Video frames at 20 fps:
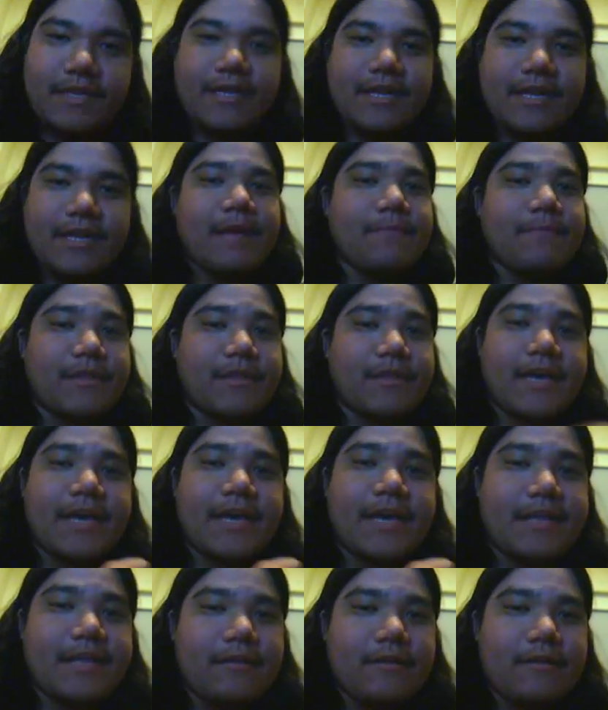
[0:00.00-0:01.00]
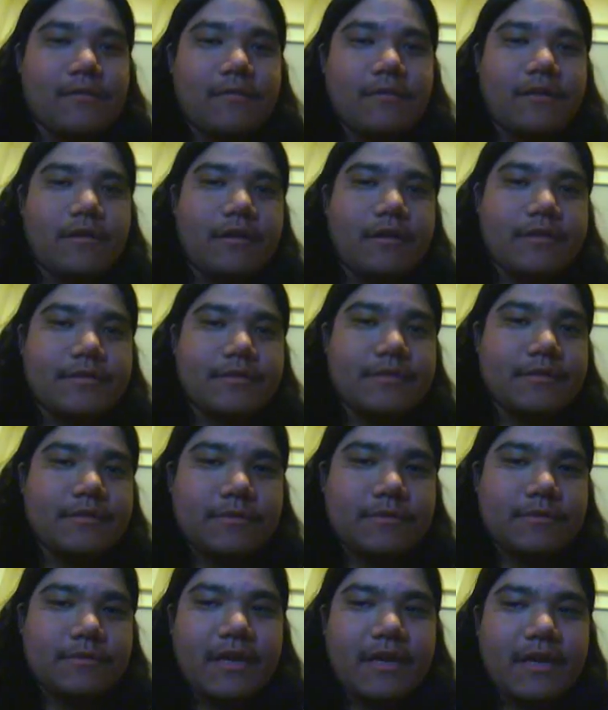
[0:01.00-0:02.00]
and I'm glad that you're a
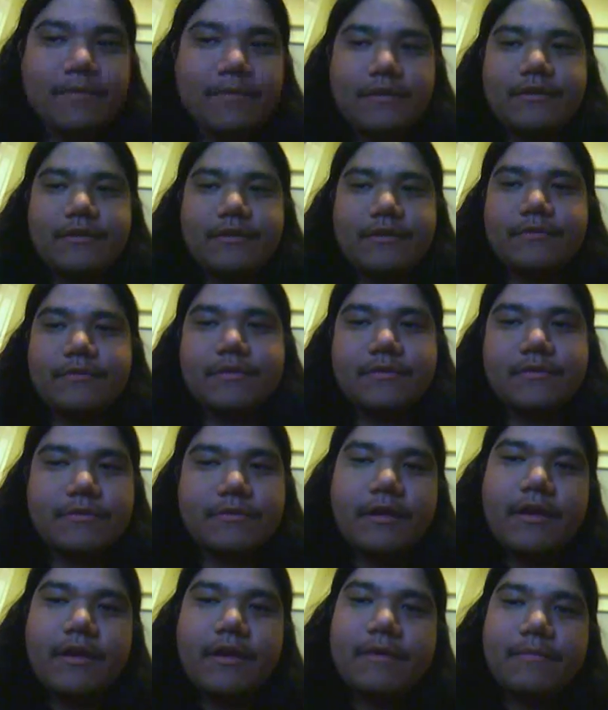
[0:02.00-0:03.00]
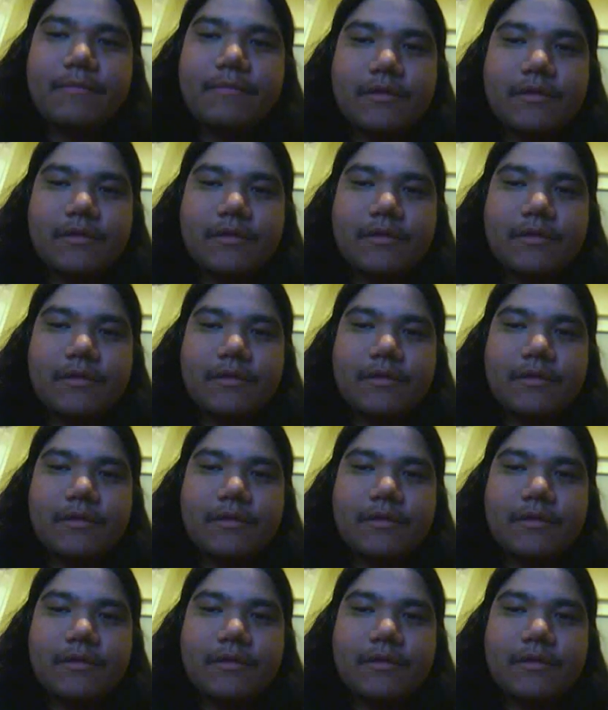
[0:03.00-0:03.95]
subscriber and you subscribed and I